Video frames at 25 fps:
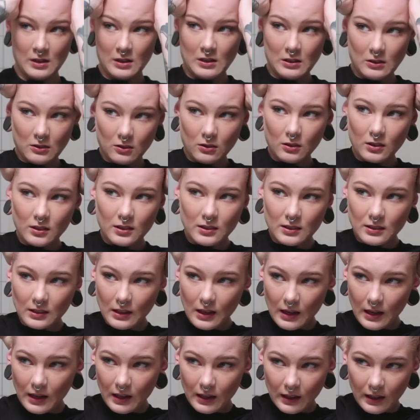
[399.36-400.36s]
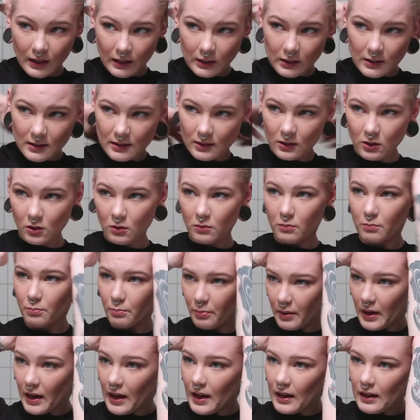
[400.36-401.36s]
So the sides go
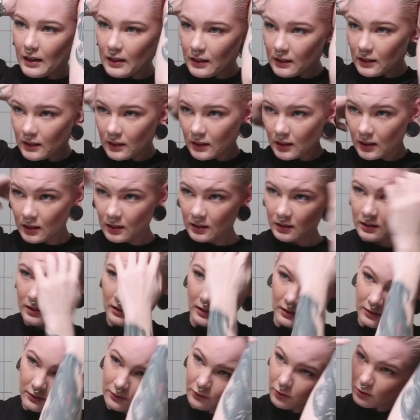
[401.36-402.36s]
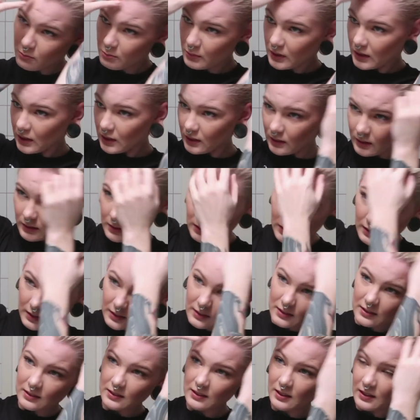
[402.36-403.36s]
back, for me at
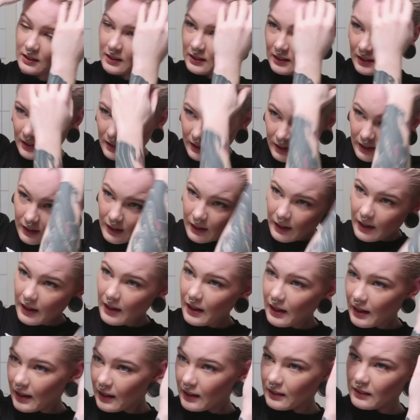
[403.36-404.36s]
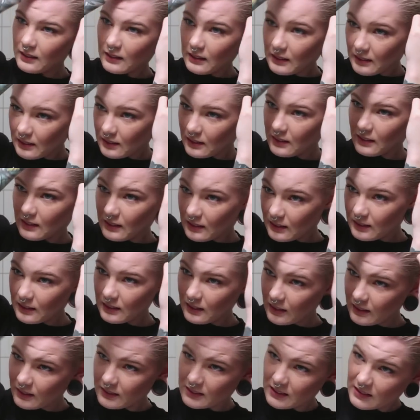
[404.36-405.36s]
least. And
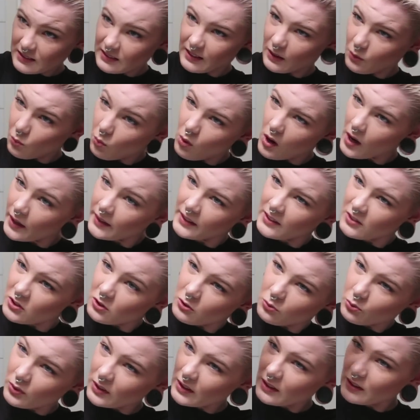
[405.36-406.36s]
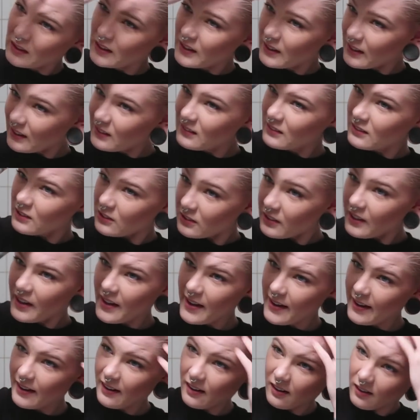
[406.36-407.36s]
since I want it to really get into the
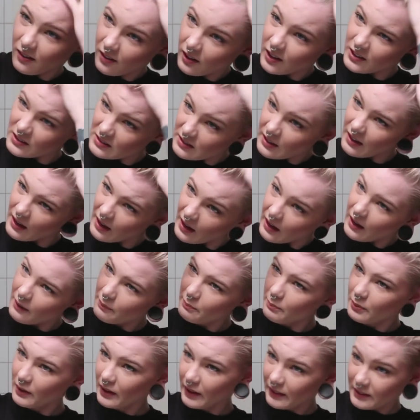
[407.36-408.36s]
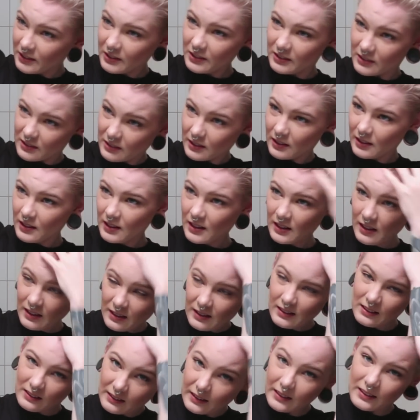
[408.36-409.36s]
hair on top, I just
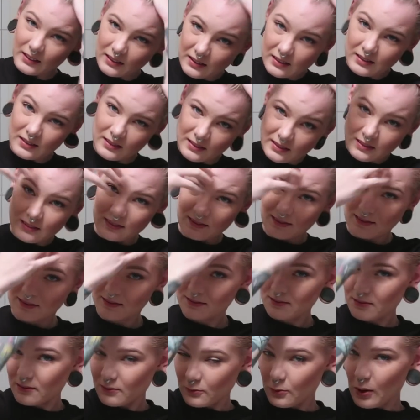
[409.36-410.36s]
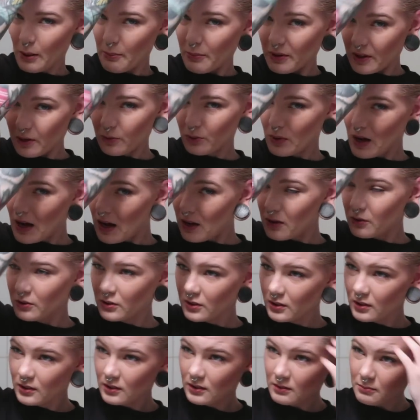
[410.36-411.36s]
like rub it
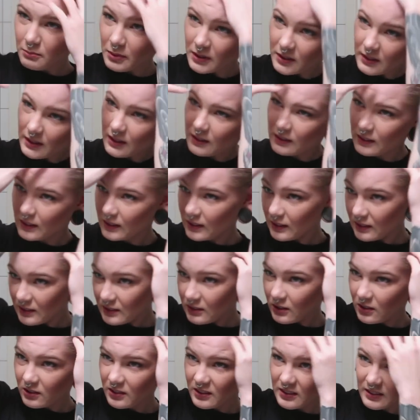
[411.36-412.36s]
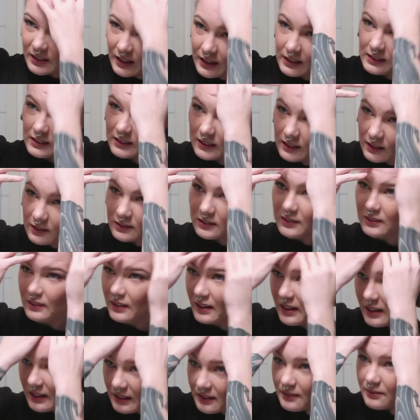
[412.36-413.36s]
around, but then I can start styling it
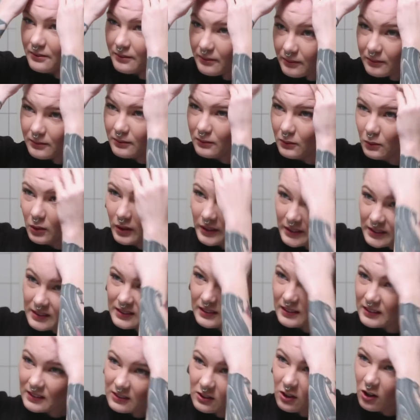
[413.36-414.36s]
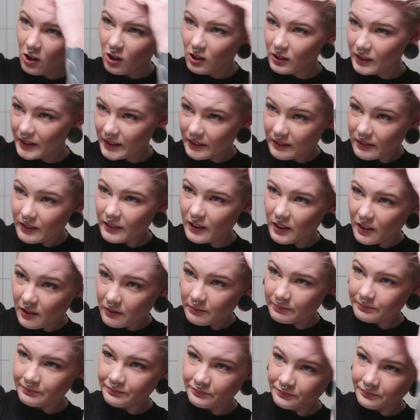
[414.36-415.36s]
once it's all in there.